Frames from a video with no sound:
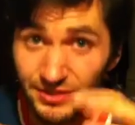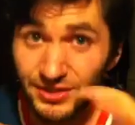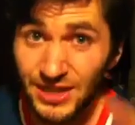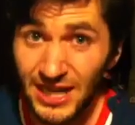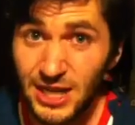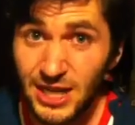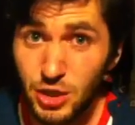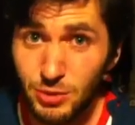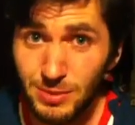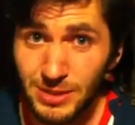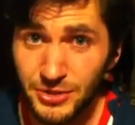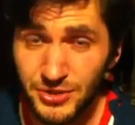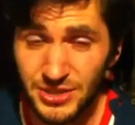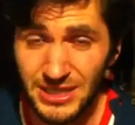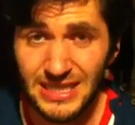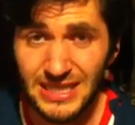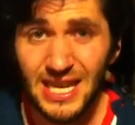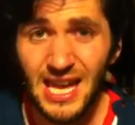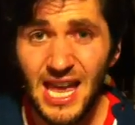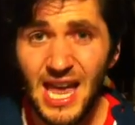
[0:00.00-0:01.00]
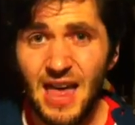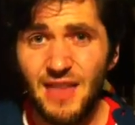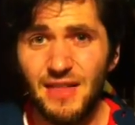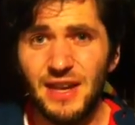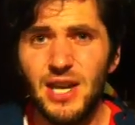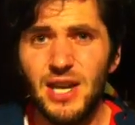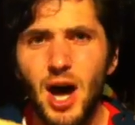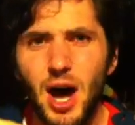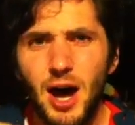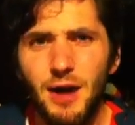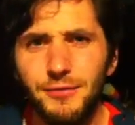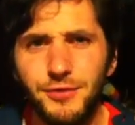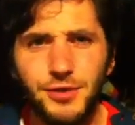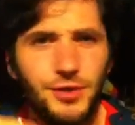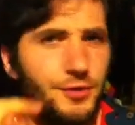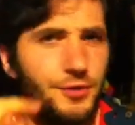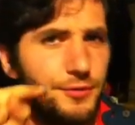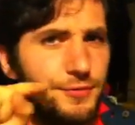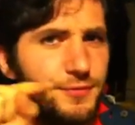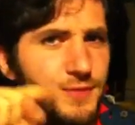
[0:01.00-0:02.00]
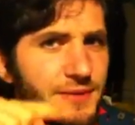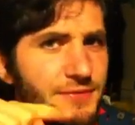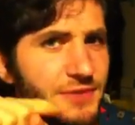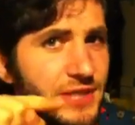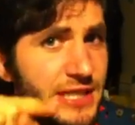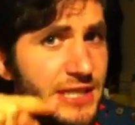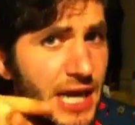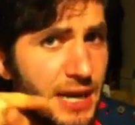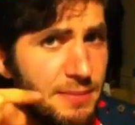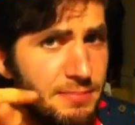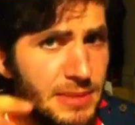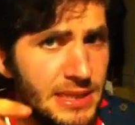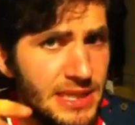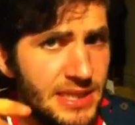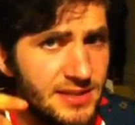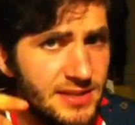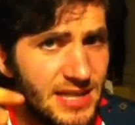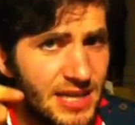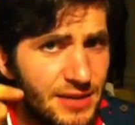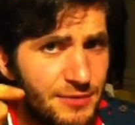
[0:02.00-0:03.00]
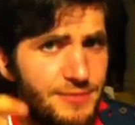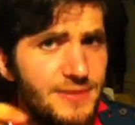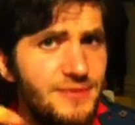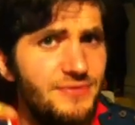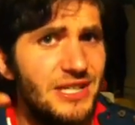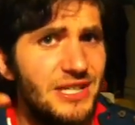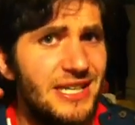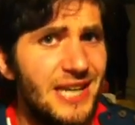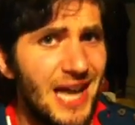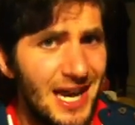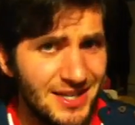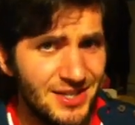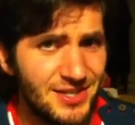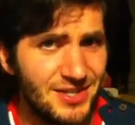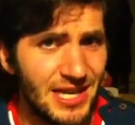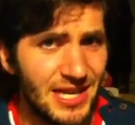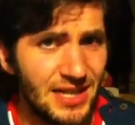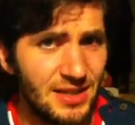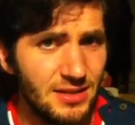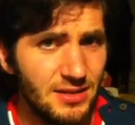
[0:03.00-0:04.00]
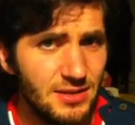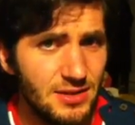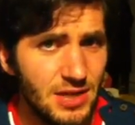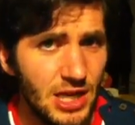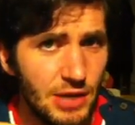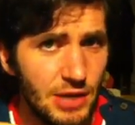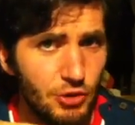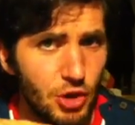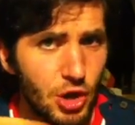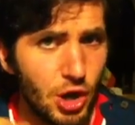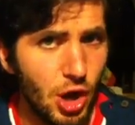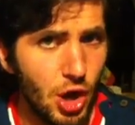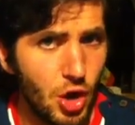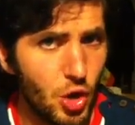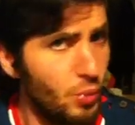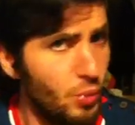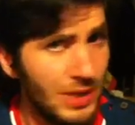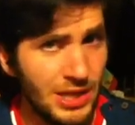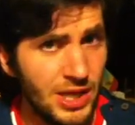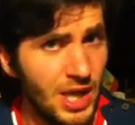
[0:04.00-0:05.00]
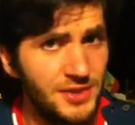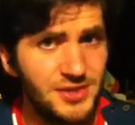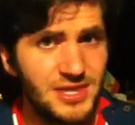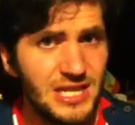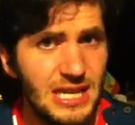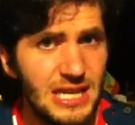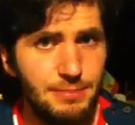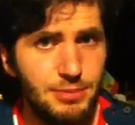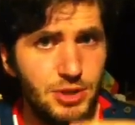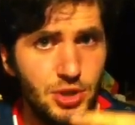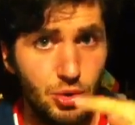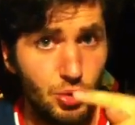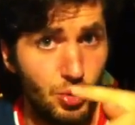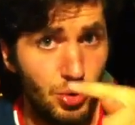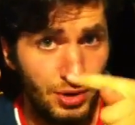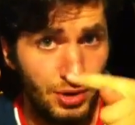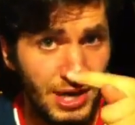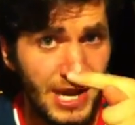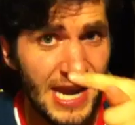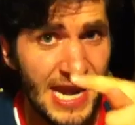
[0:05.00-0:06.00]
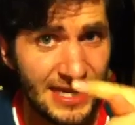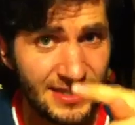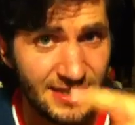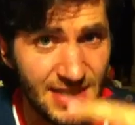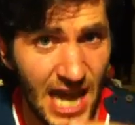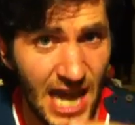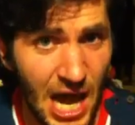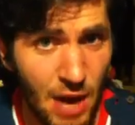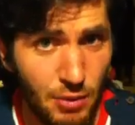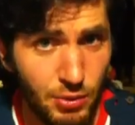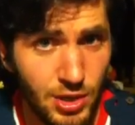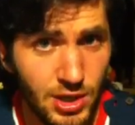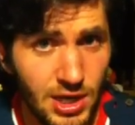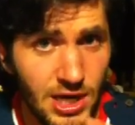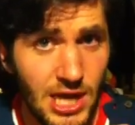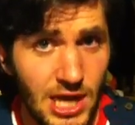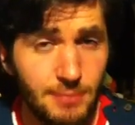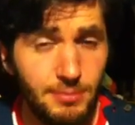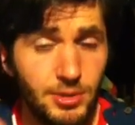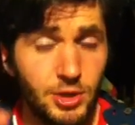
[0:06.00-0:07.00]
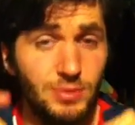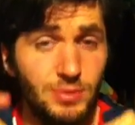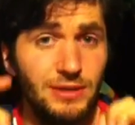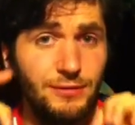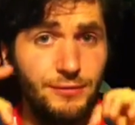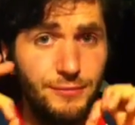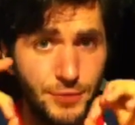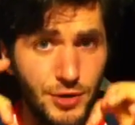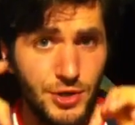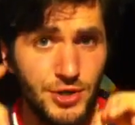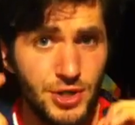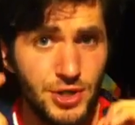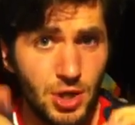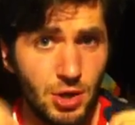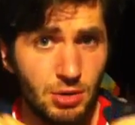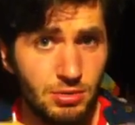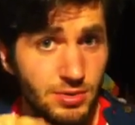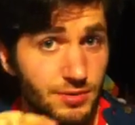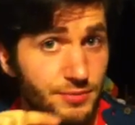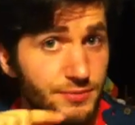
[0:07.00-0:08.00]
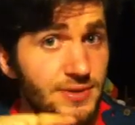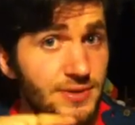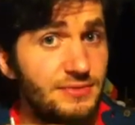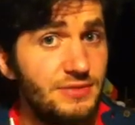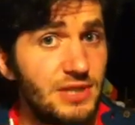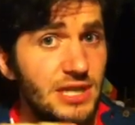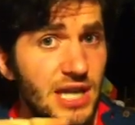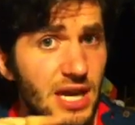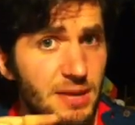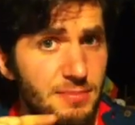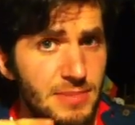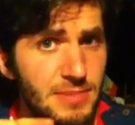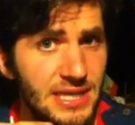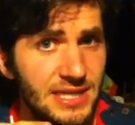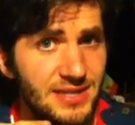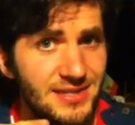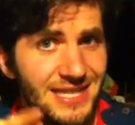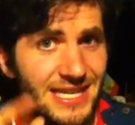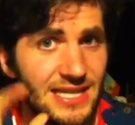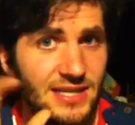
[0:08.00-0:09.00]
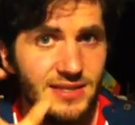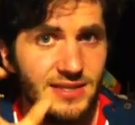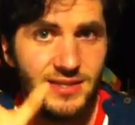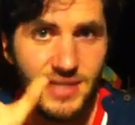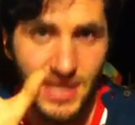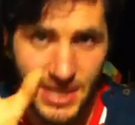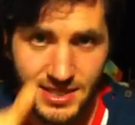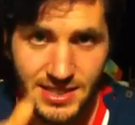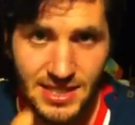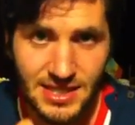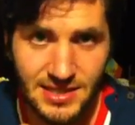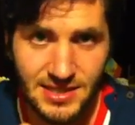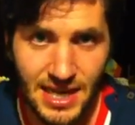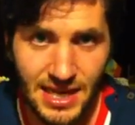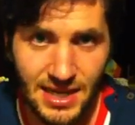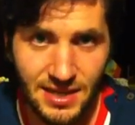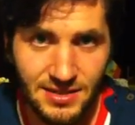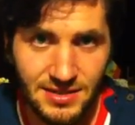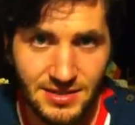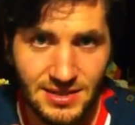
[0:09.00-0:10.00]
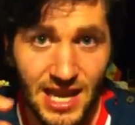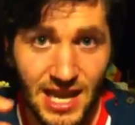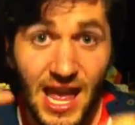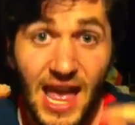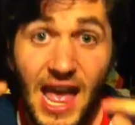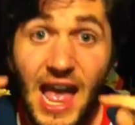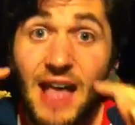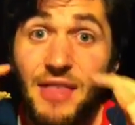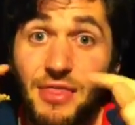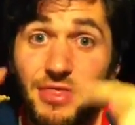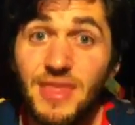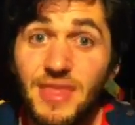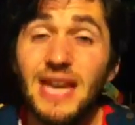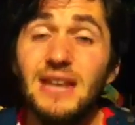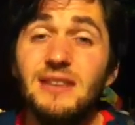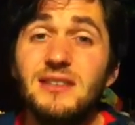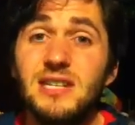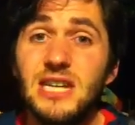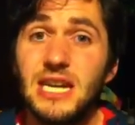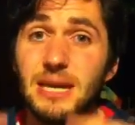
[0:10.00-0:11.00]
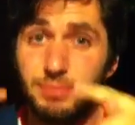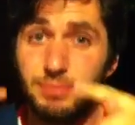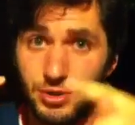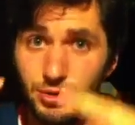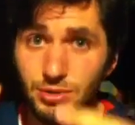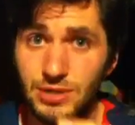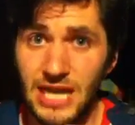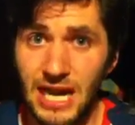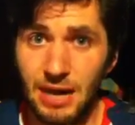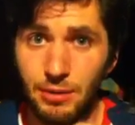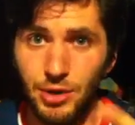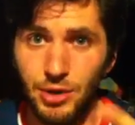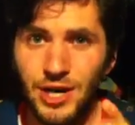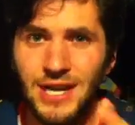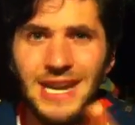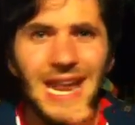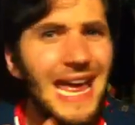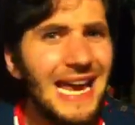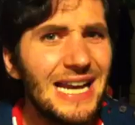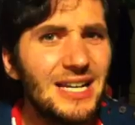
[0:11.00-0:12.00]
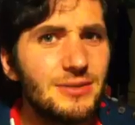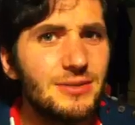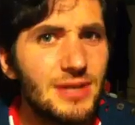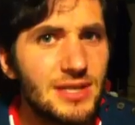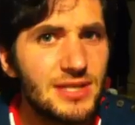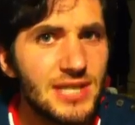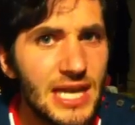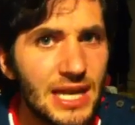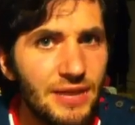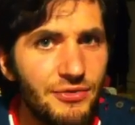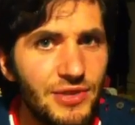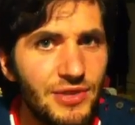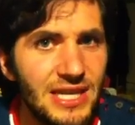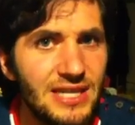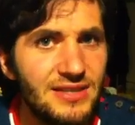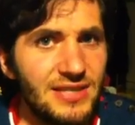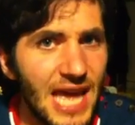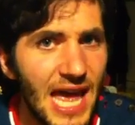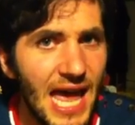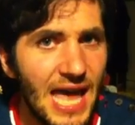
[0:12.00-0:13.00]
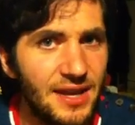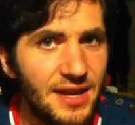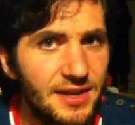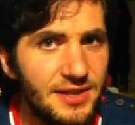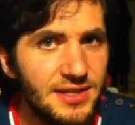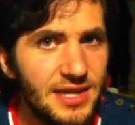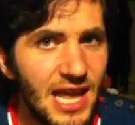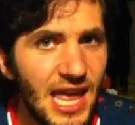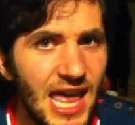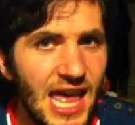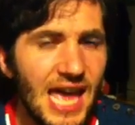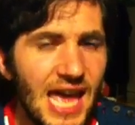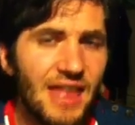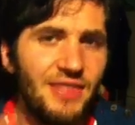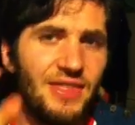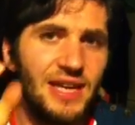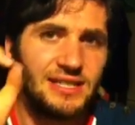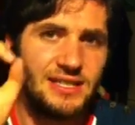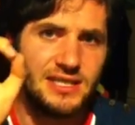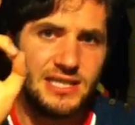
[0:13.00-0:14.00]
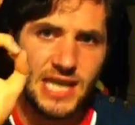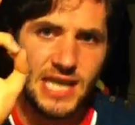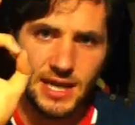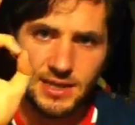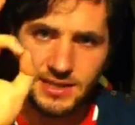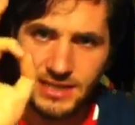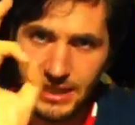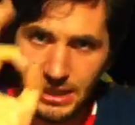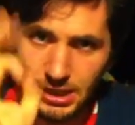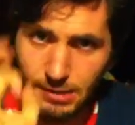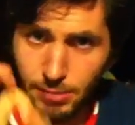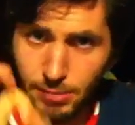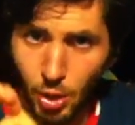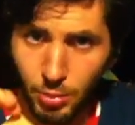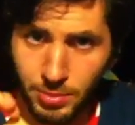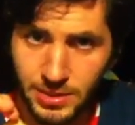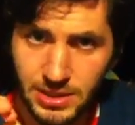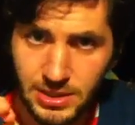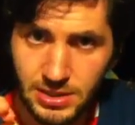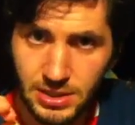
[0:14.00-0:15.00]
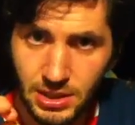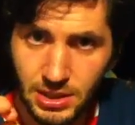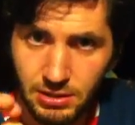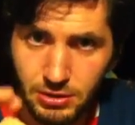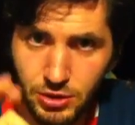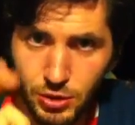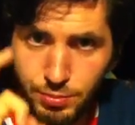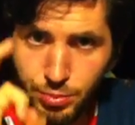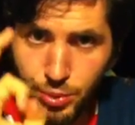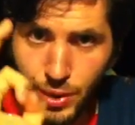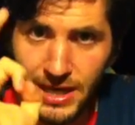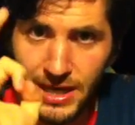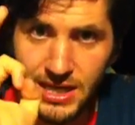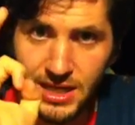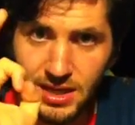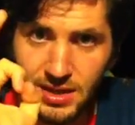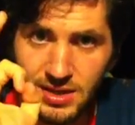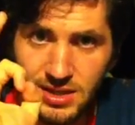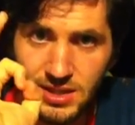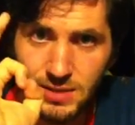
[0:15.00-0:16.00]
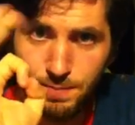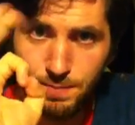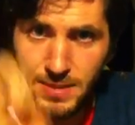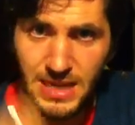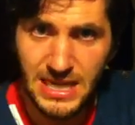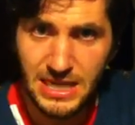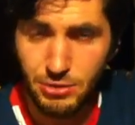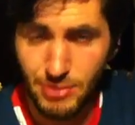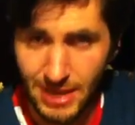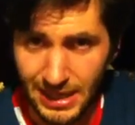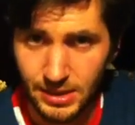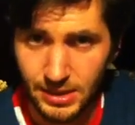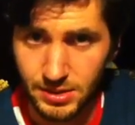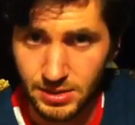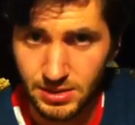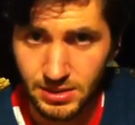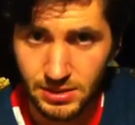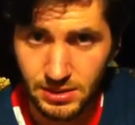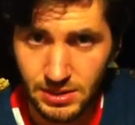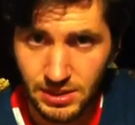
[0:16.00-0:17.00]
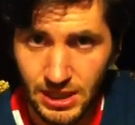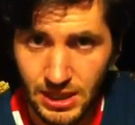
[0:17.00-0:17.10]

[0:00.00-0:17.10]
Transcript: There you will see that after 59 minutes and 59 seconds, the clock will not skip to the next hour, but will first go to 59 minutes and 60 seconds, and then skip to the hour. An extra second is added. And that's the ideal moment to break a speed record.